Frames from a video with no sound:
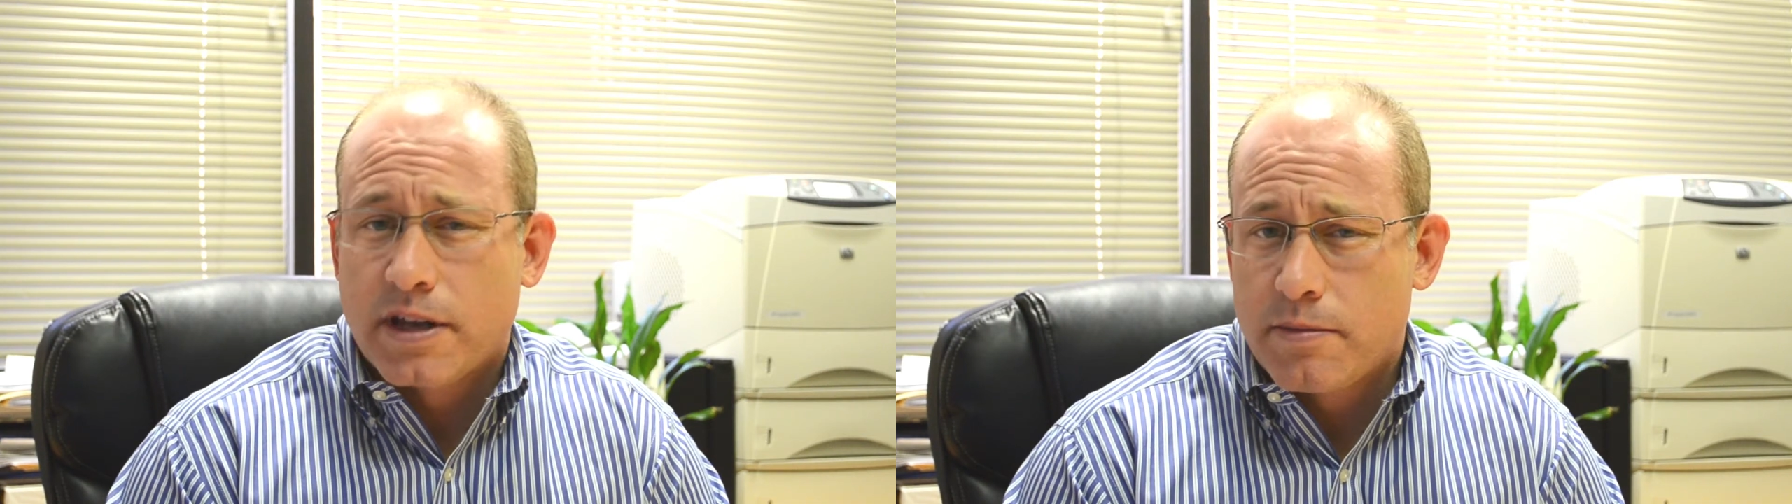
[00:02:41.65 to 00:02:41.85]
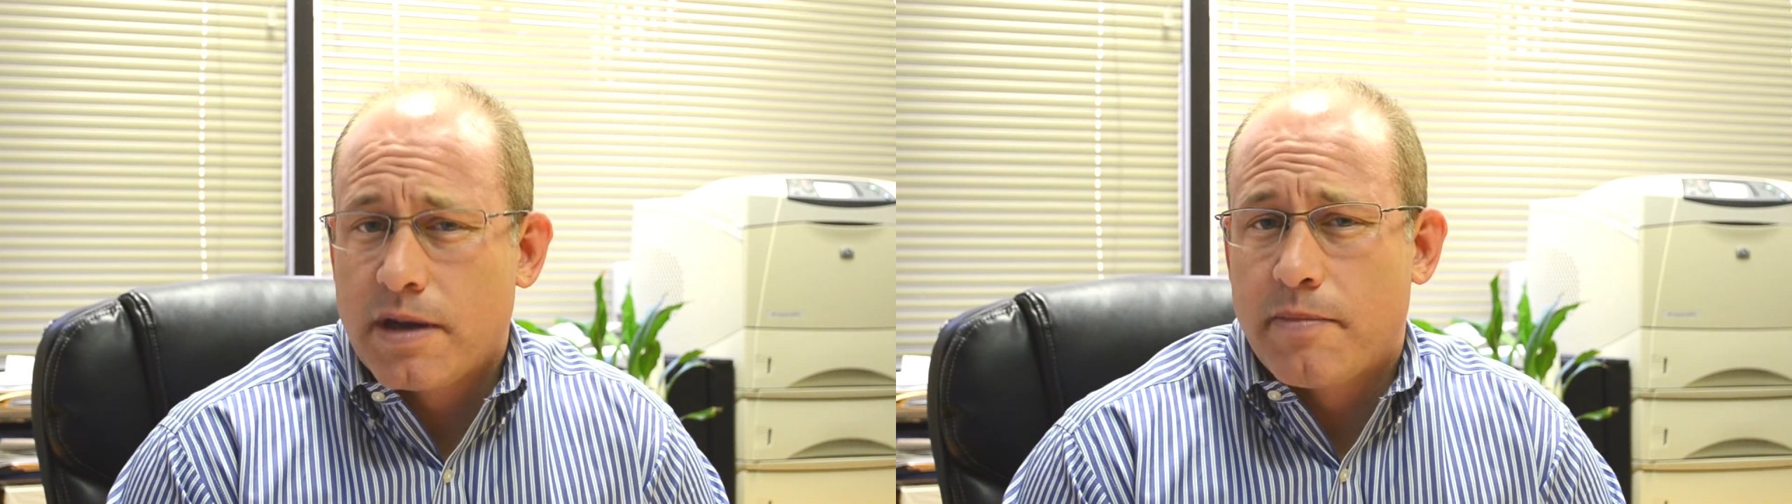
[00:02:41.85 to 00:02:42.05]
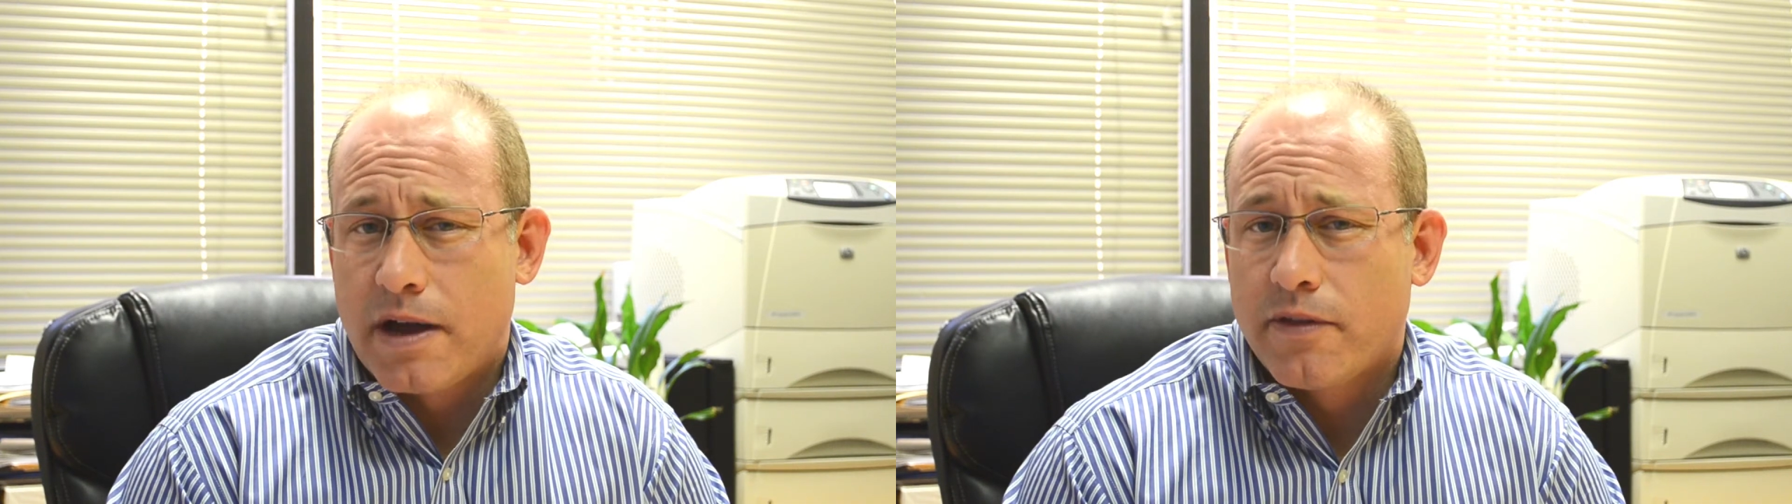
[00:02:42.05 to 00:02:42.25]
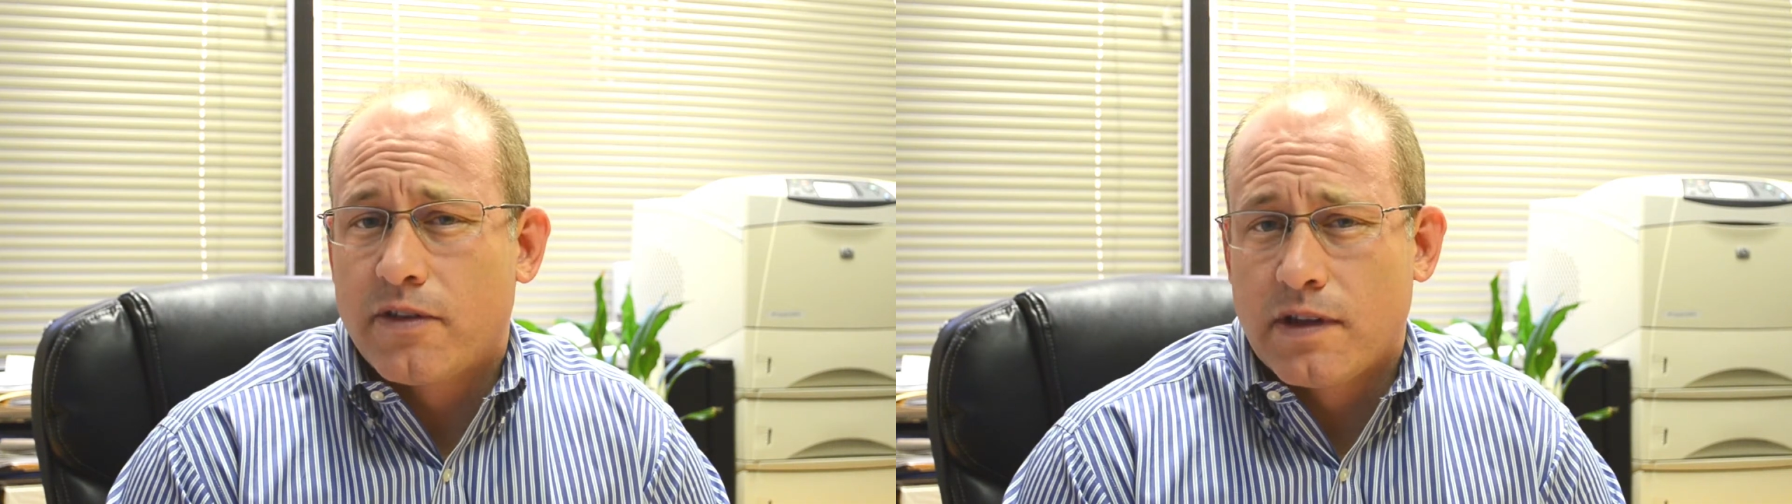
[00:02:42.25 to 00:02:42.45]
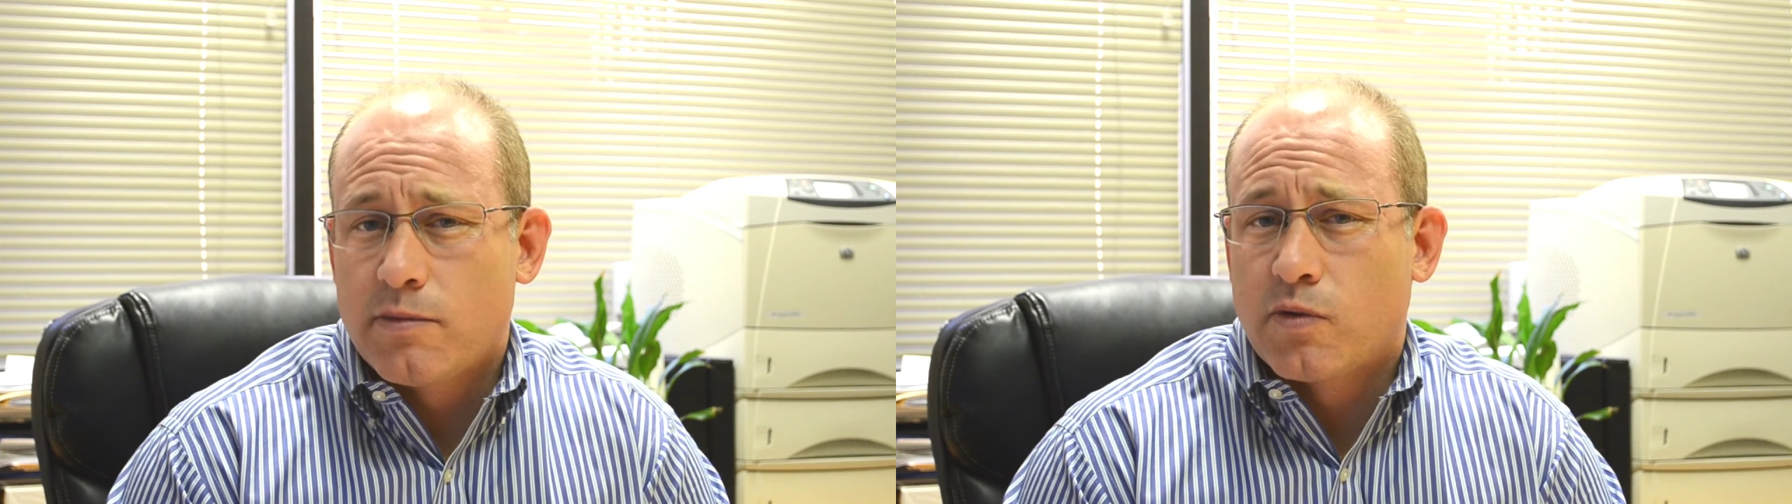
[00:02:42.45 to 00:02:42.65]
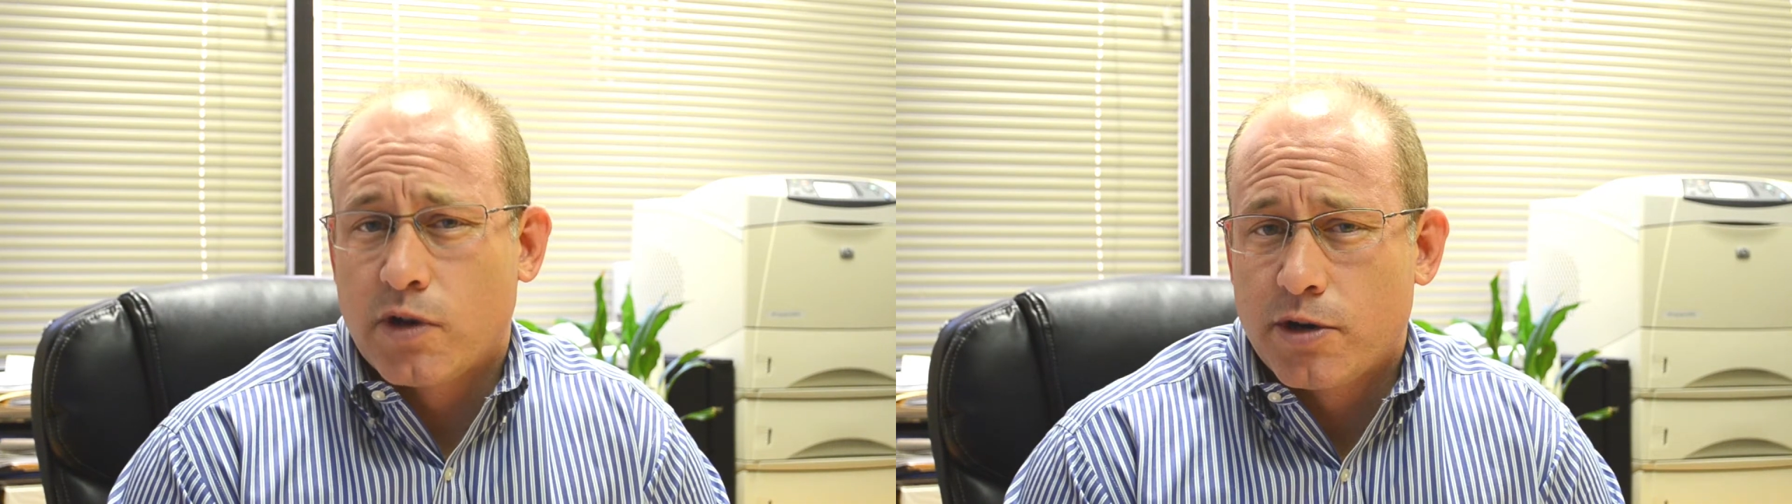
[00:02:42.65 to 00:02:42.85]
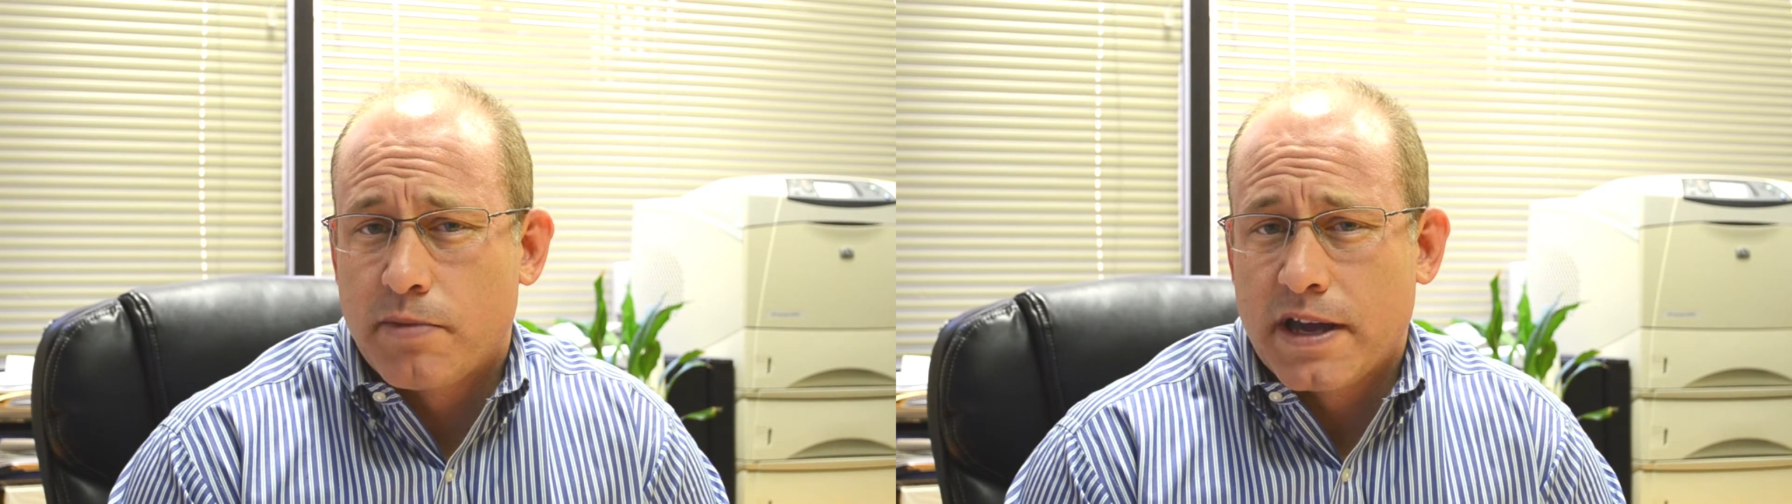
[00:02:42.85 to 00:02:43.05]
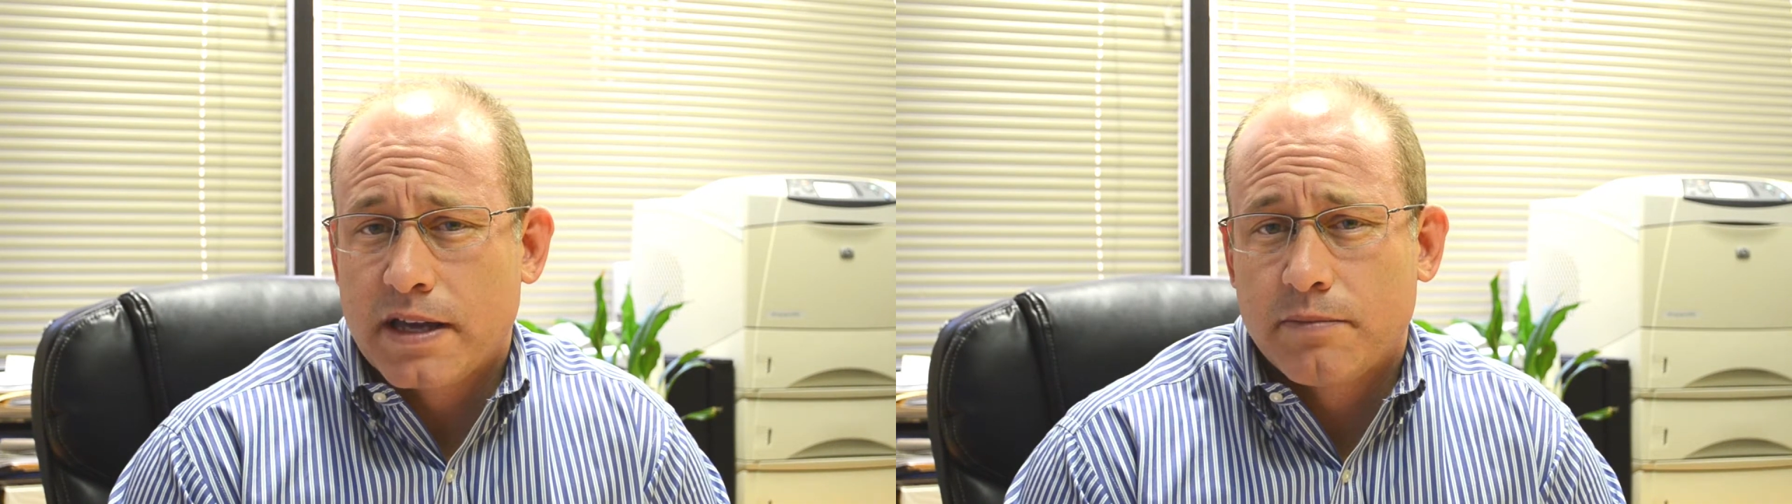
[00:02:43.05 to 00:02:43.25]
going to be about the same as what you're
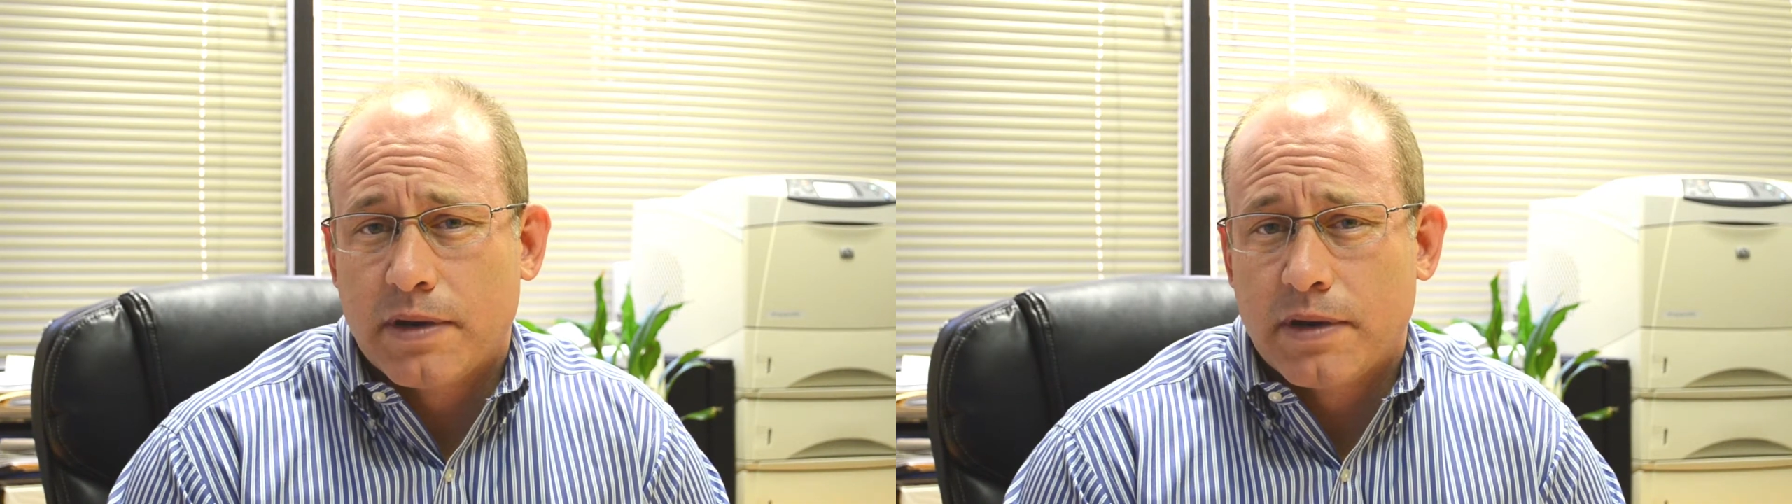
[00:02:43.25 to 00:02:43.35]
paying,